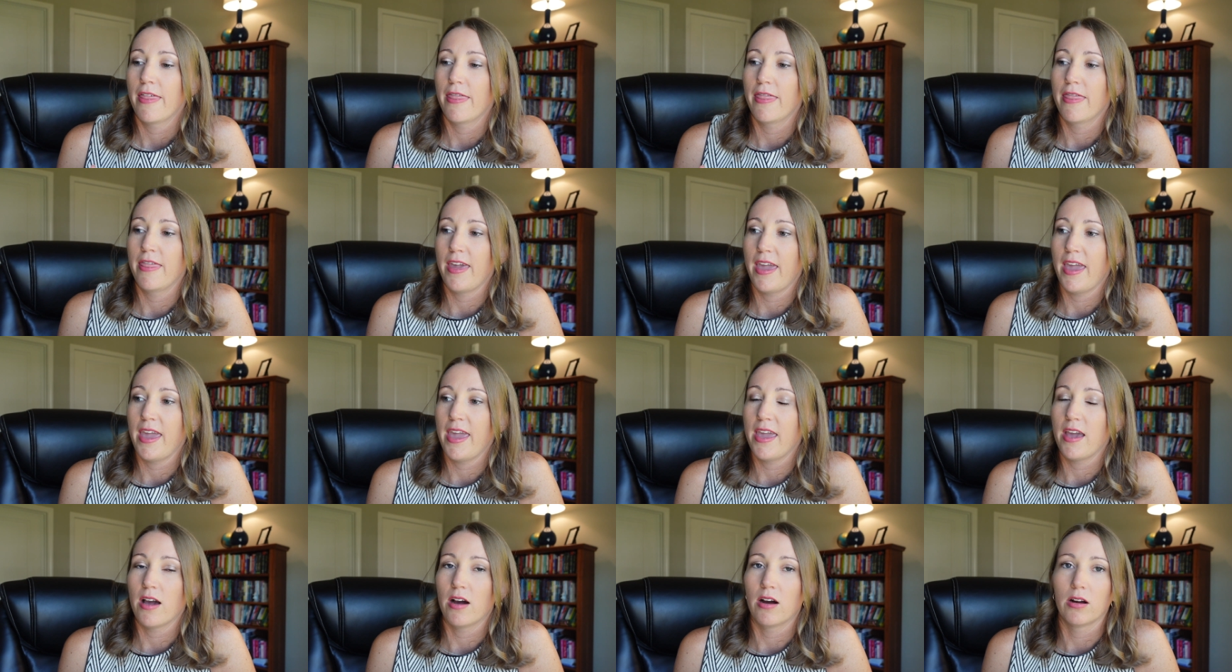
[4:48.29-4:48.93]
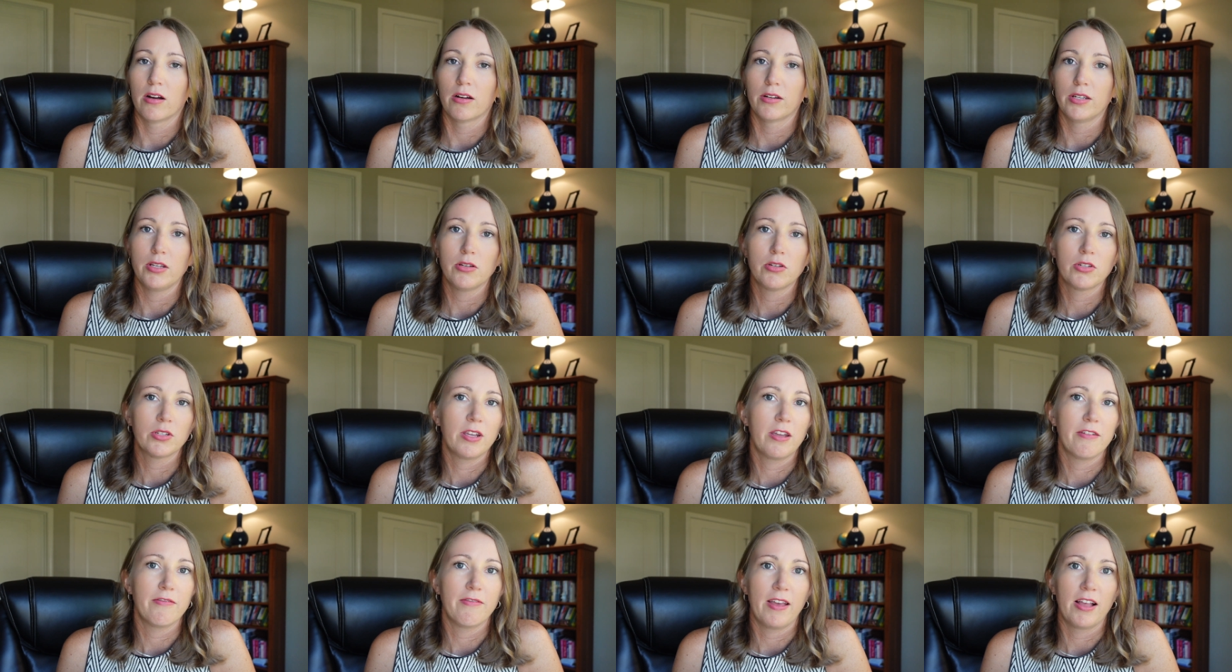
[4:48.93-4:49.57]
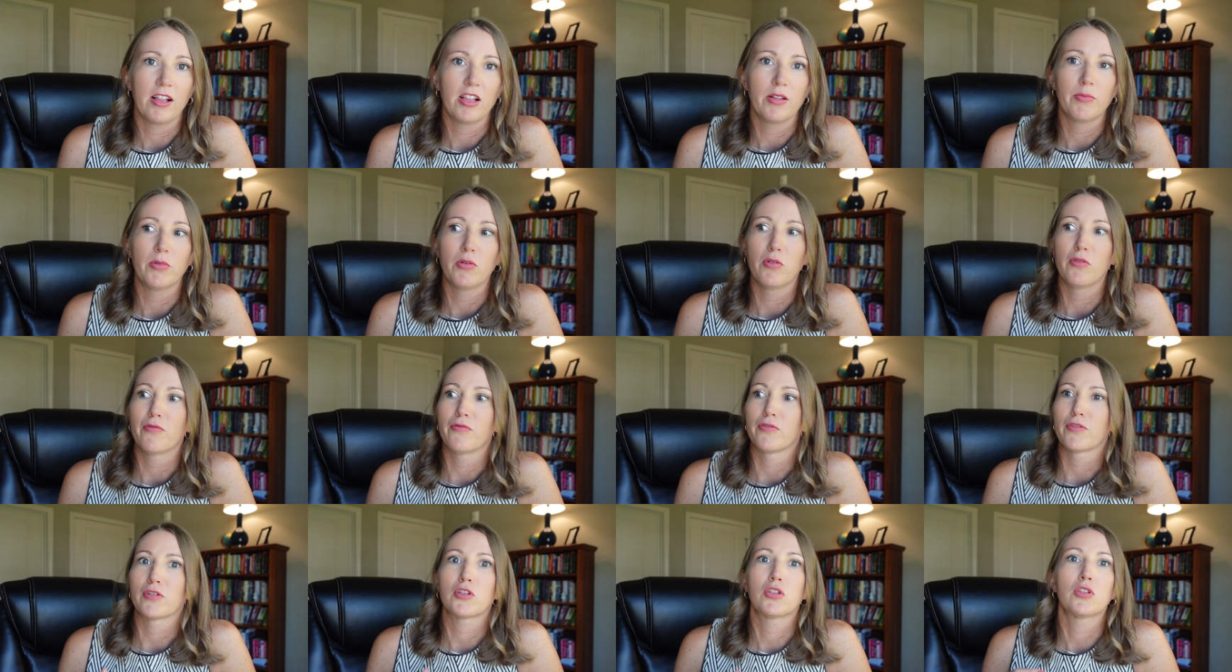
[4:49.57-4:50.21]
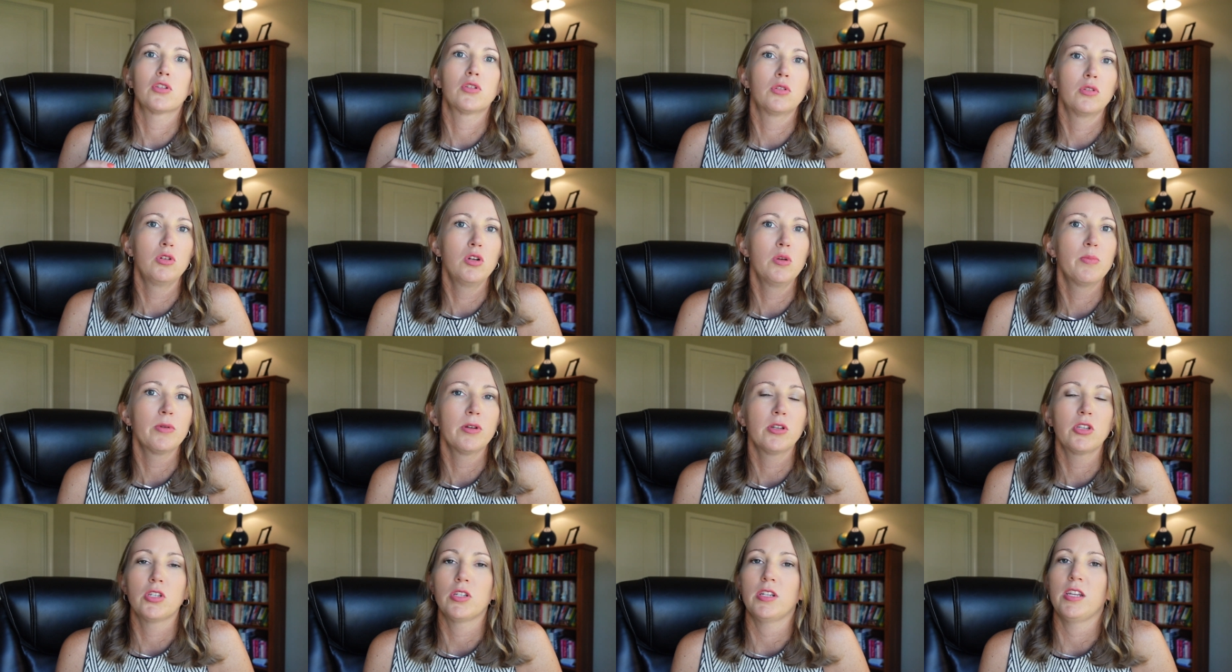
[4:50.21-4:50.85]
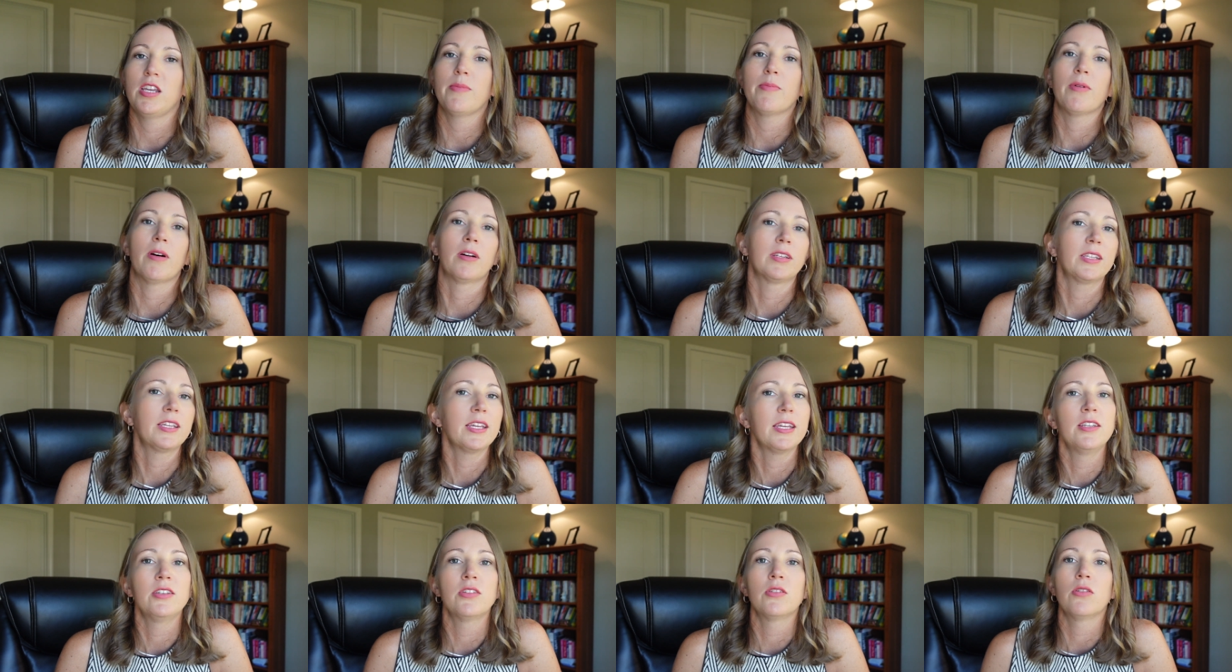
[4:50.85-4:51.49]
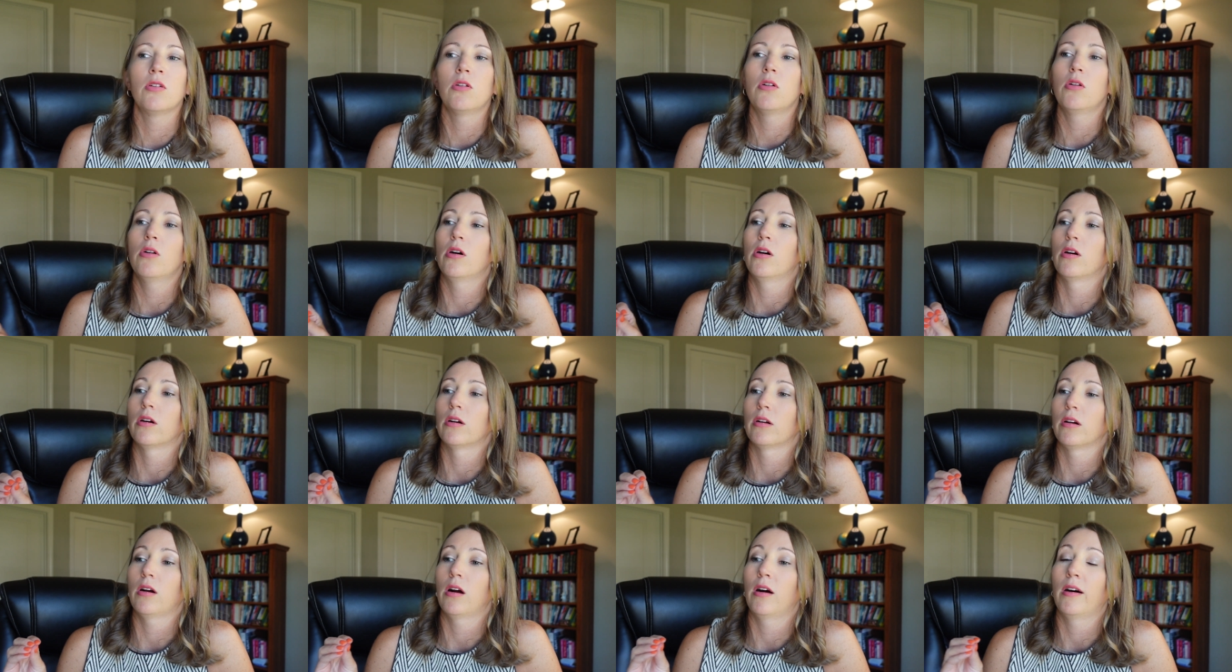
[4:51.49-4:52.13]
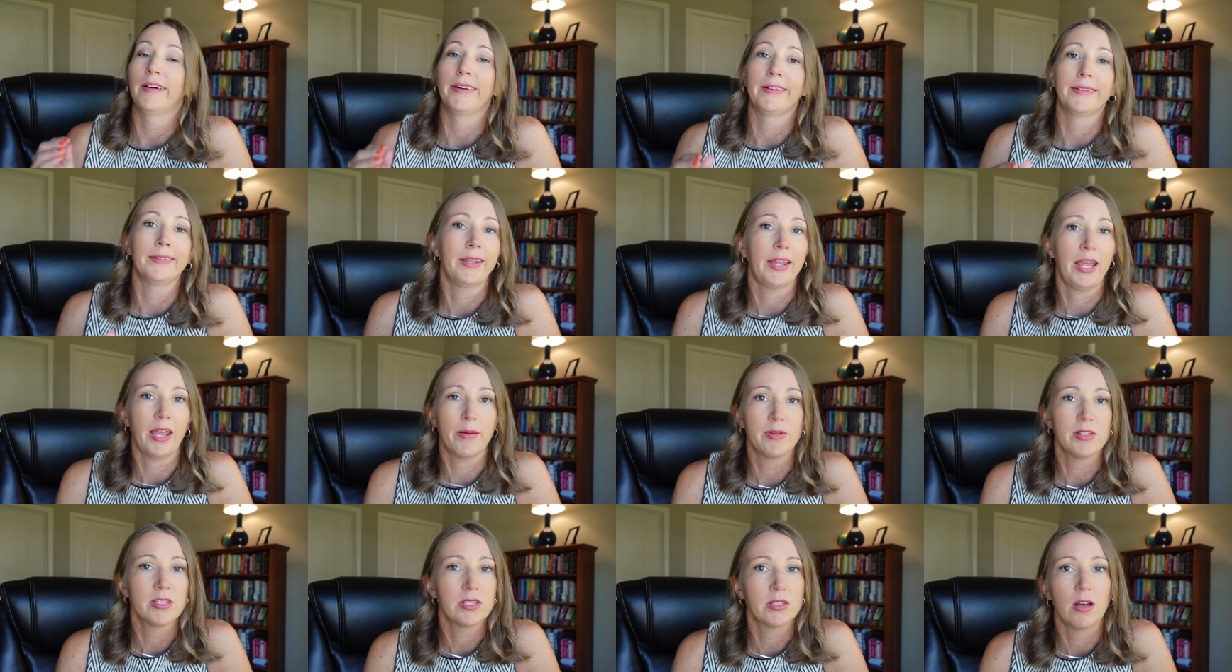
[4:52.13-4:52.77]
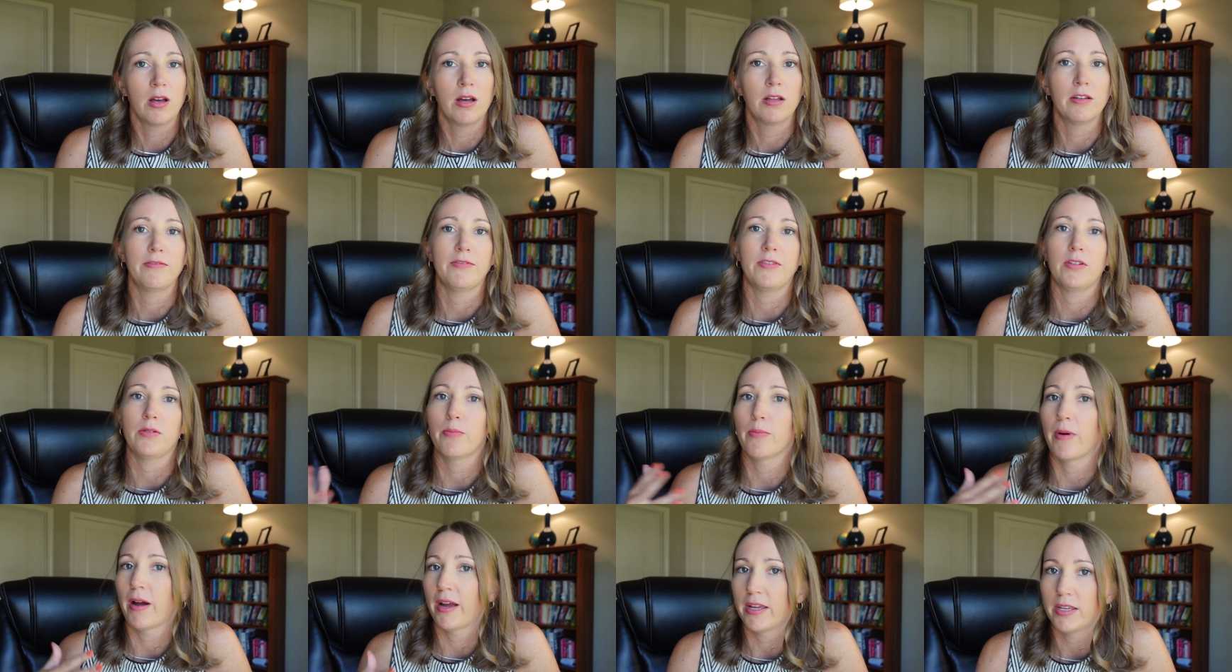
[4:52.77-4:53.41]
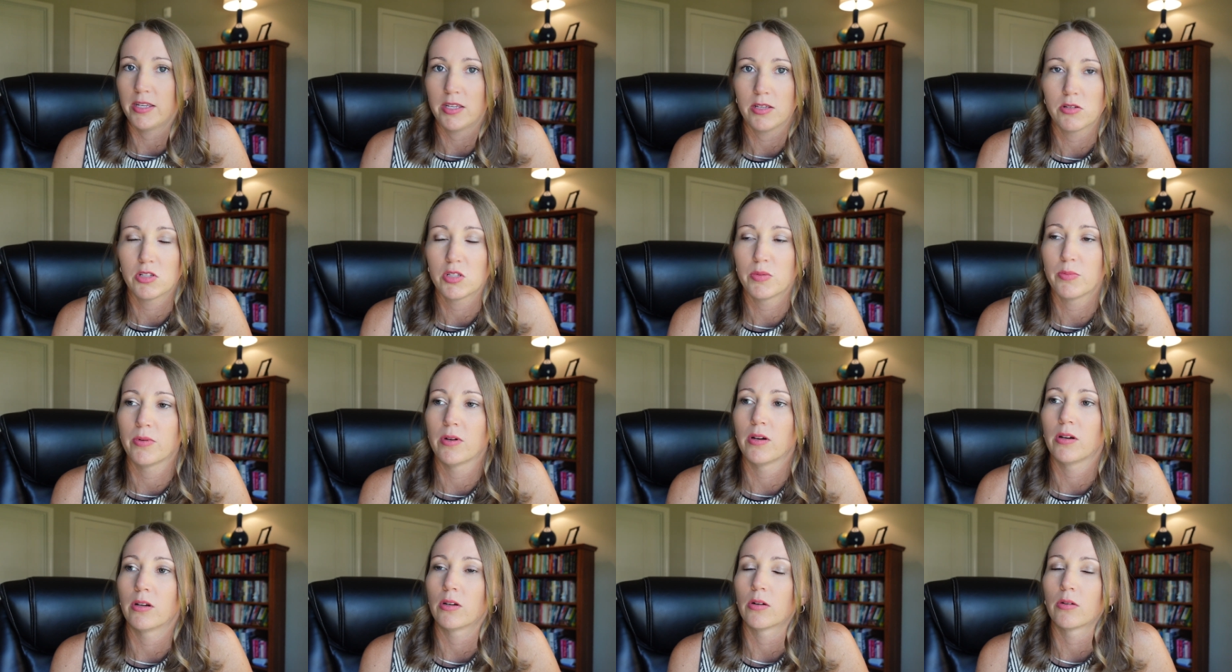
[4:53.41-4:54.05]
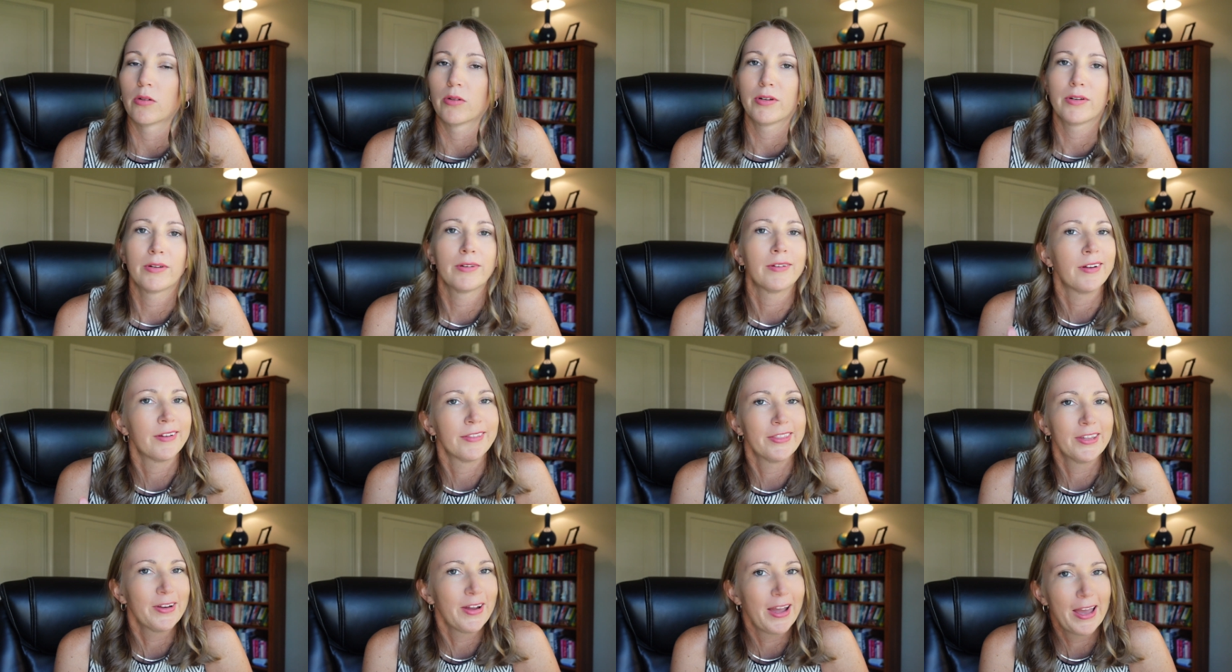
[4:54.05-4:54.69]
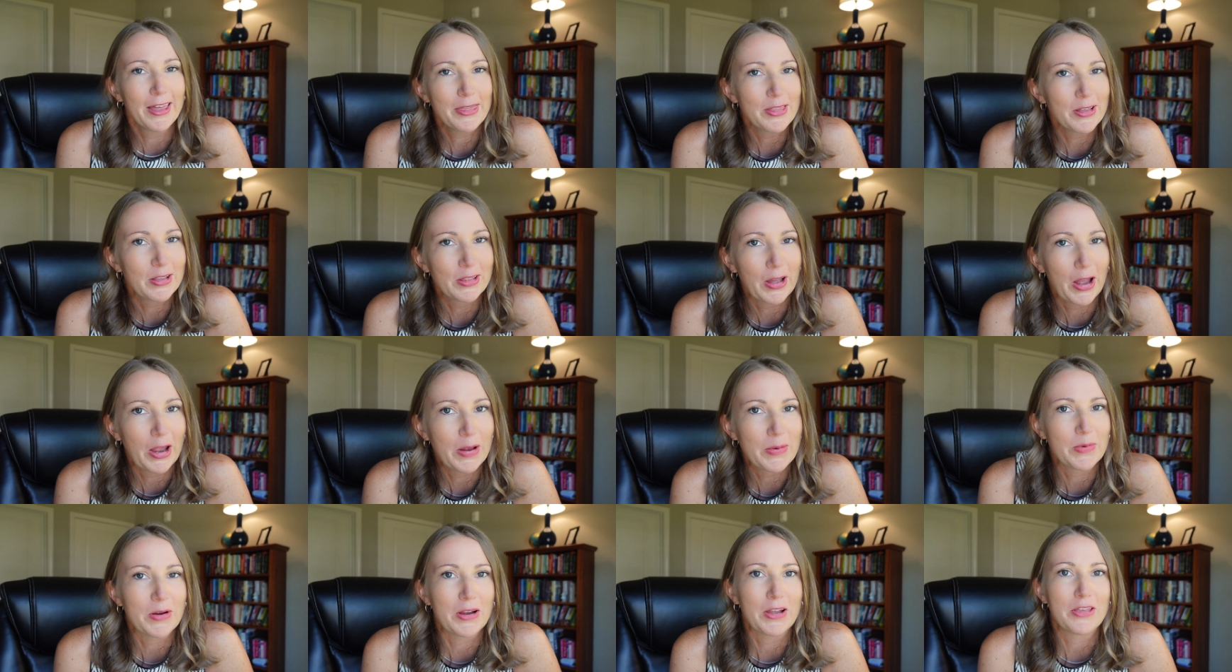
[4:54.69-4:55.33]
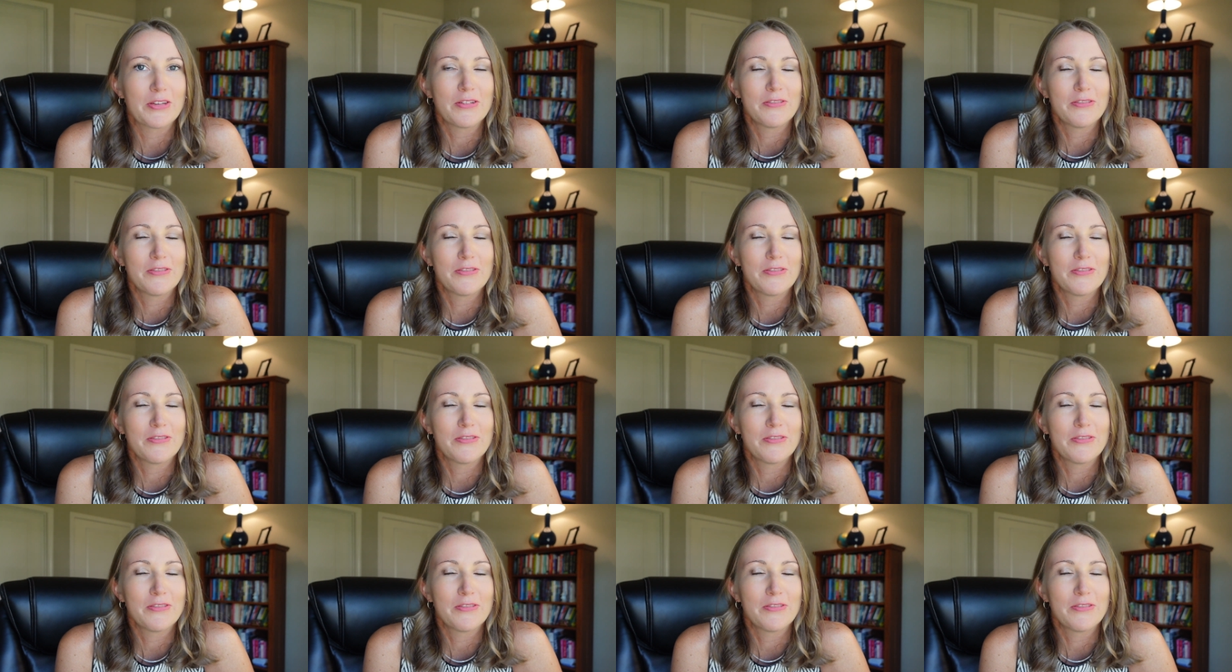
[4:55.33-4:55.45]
they are usually available for super cheap on Kindle or on Amazon if you buy a used book, or they're at the library.